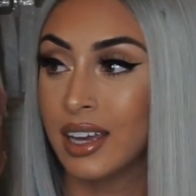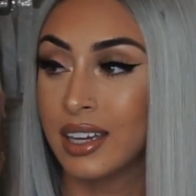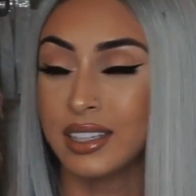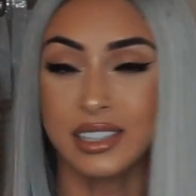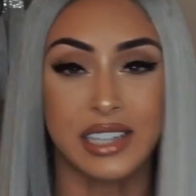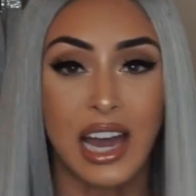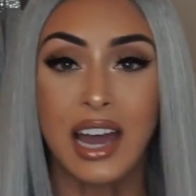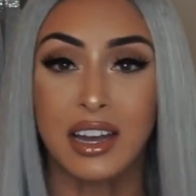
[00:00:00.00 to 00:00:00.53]

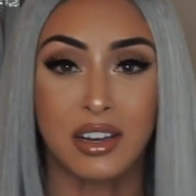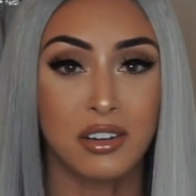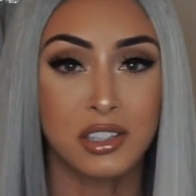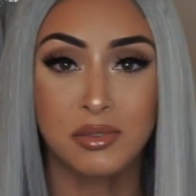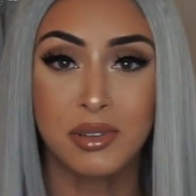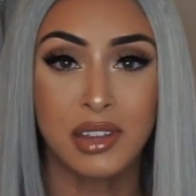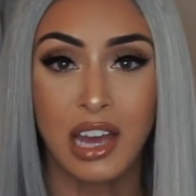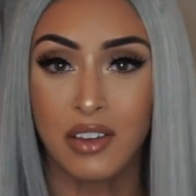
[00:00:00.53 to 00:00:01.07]
And yeah, it goes
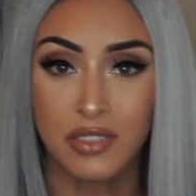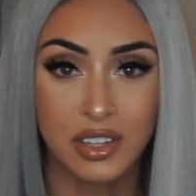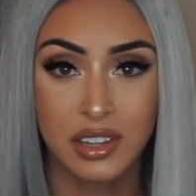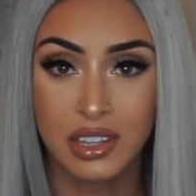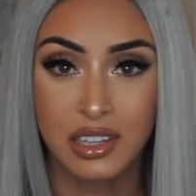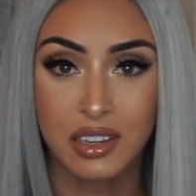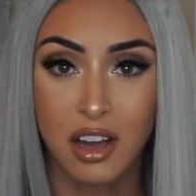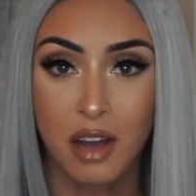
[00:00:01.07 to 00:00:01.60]
with
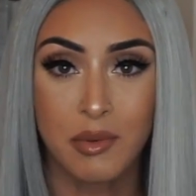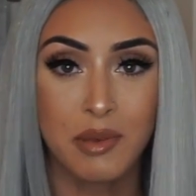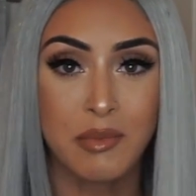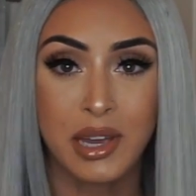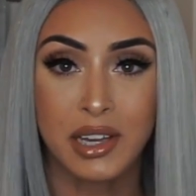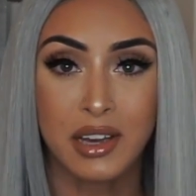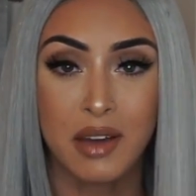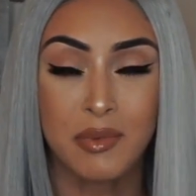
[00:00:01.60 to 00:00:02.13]
everything on my
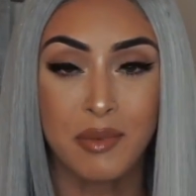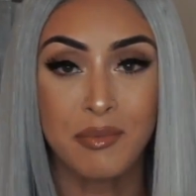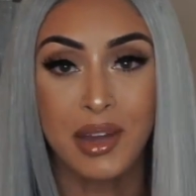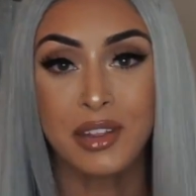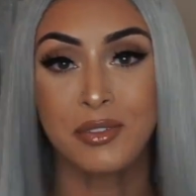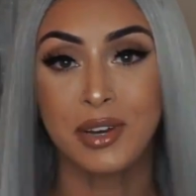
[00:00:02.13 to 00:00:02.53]
makeup. And by the